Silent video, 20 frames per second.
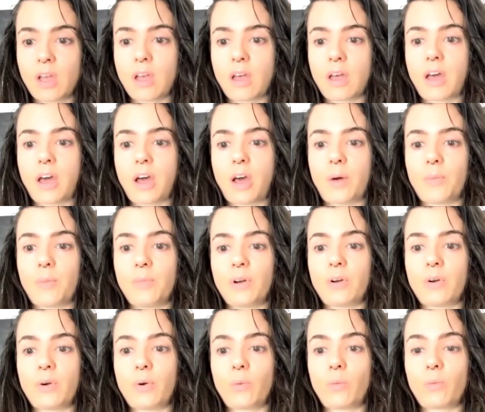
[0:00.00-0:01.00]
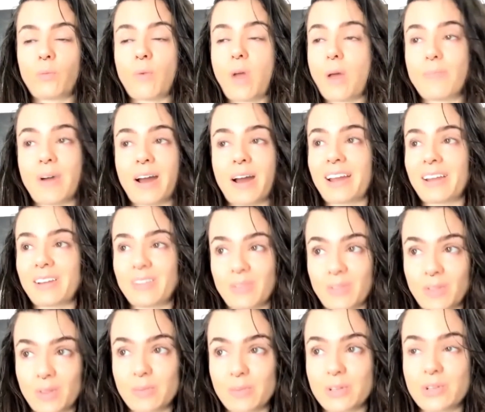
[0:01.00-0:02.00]
And by
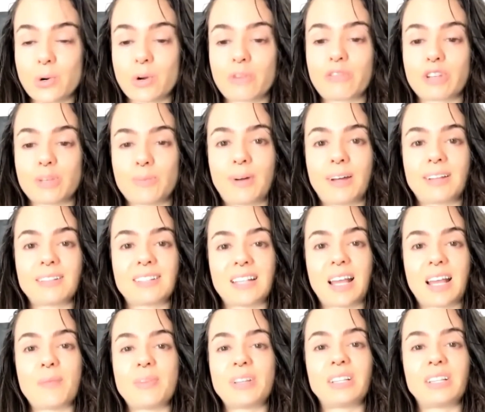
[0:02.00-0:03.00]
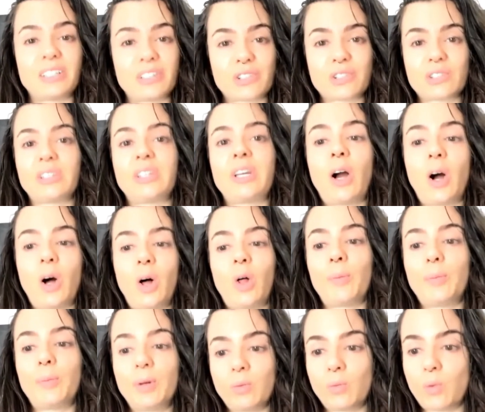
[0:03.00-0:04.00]
the majority of responses, I mean literally all
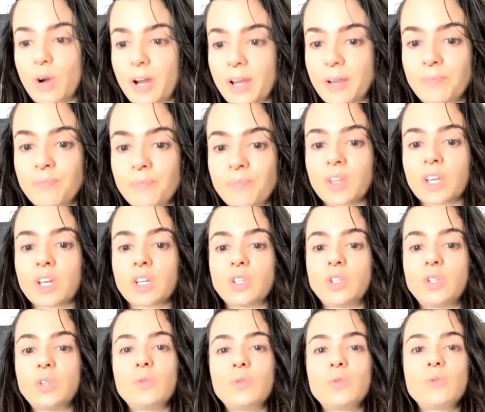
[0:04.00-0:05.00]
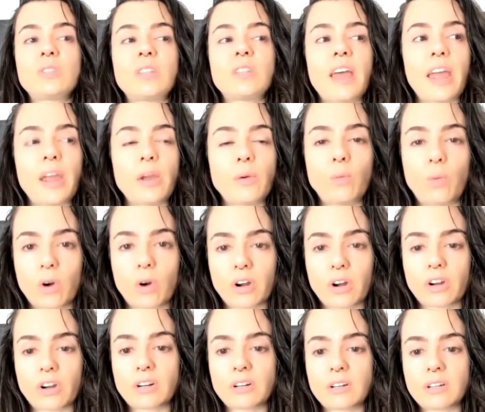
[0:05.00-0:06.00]
but one, used a
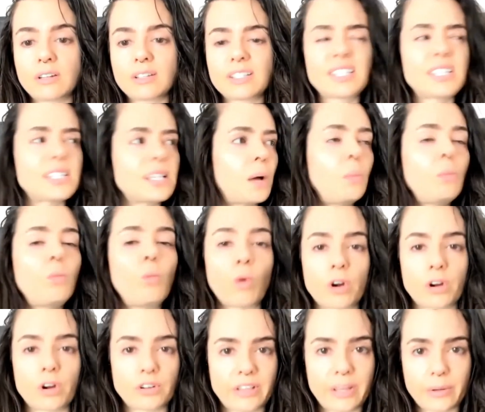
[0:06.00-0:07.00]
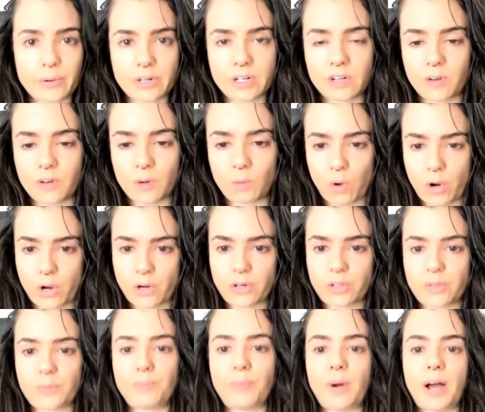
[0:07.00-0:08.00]
word, some word, there were different
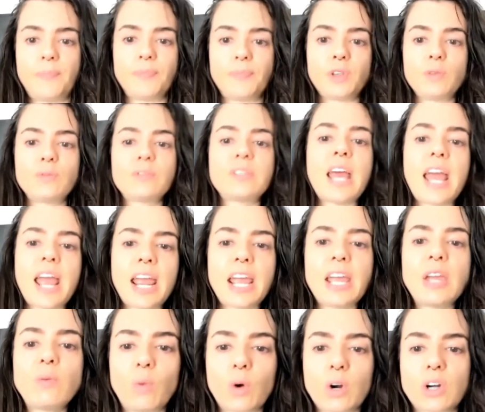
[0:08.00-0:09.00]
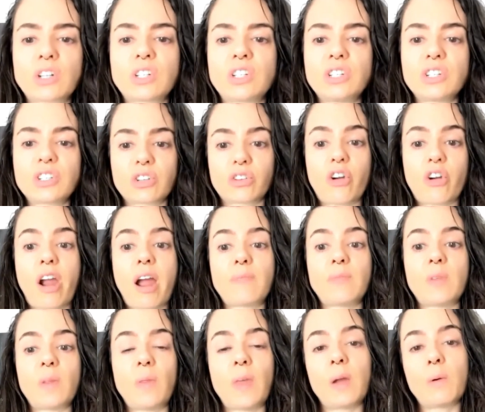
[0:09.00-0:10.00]
words, but used a word to describe
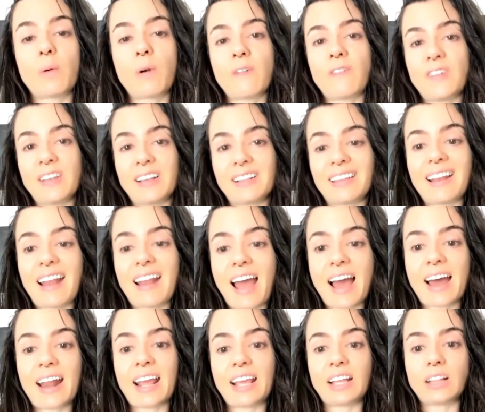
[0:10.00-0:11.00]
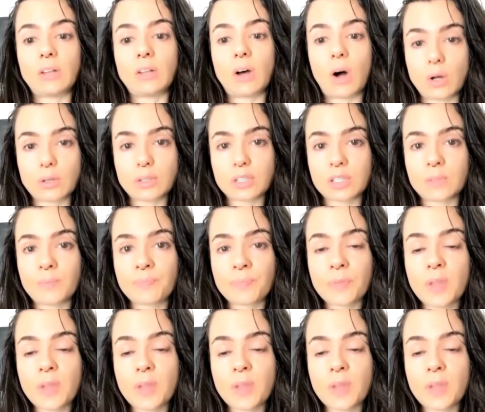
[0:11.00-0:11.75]
that they were feeling at a loss.